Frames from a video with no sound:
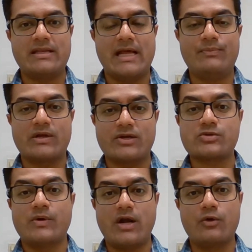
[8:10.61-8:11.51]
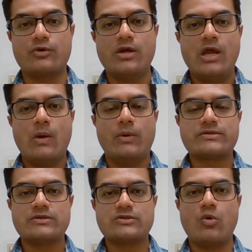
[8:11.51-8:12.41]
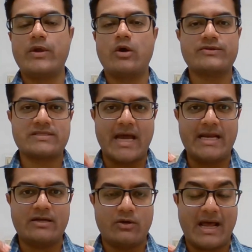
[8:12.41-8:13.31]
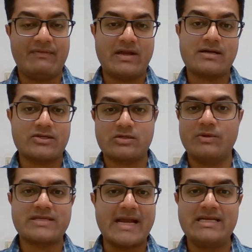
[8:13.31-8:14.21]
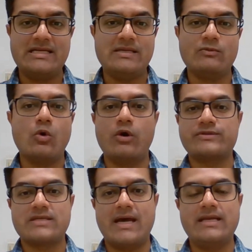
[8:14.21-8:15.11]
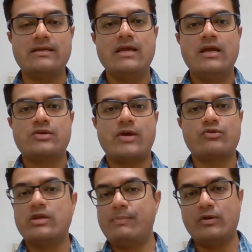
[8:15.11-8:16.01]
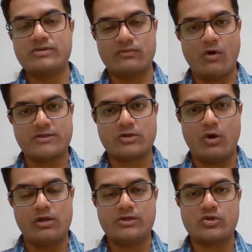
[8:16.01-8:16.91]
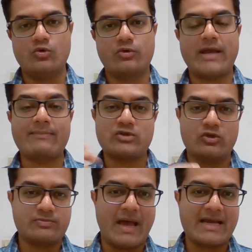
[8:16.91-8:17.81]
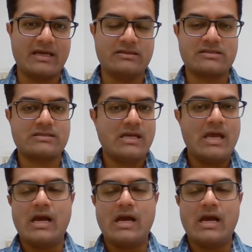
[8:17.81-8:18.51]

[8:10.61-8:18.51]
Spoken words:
And help the customer out versus going on site or having a customer's IT team go on site, try to reproduce a voice call issue, capture those packets.